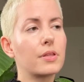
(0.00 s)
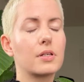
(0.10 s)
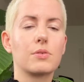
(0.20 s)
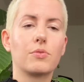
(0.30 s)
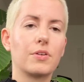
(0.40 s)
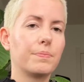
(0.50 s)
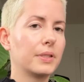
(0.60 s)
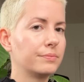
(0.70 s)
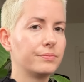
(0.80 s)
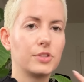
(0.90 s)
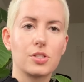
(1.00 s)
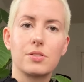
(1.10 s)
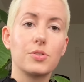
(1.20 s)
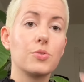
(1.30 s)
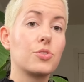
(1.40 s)
because it would have been
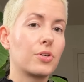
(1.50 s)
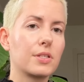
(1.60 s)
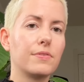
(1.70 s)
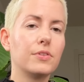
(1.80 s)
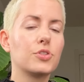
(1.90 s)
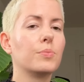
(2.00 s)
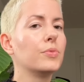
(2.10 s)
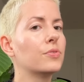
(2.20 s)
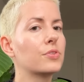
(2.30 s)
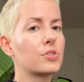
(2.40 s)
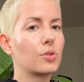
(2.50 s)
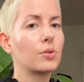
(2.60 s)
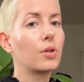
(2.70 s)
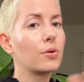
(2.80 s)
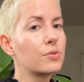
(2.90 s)
just too stressful to move so
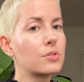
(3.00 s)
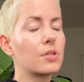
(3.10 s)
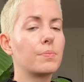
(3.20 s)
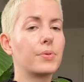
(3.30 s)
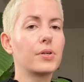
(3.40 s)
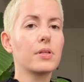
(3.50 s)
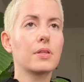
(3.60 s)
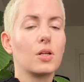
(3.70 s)
close to the birth.